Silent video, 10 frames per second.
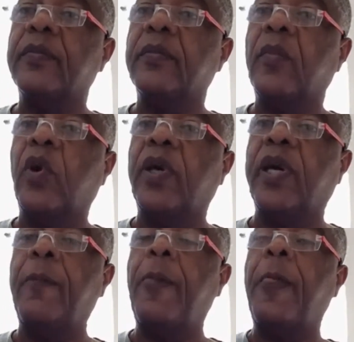
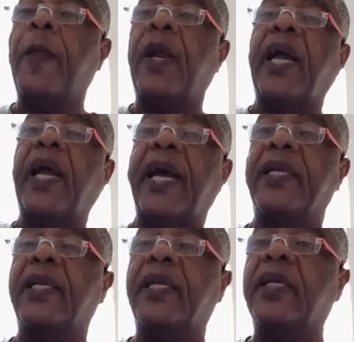Okay?
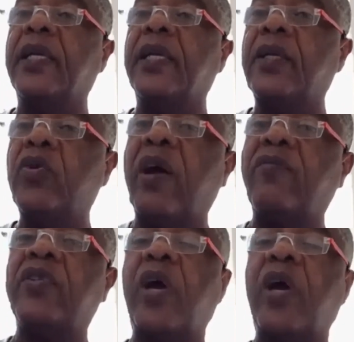And you have
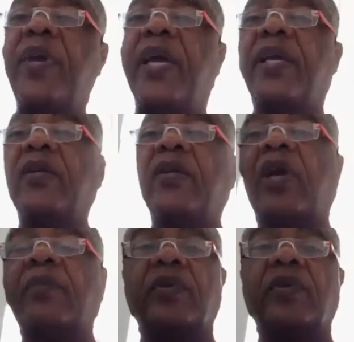to stop being shocked.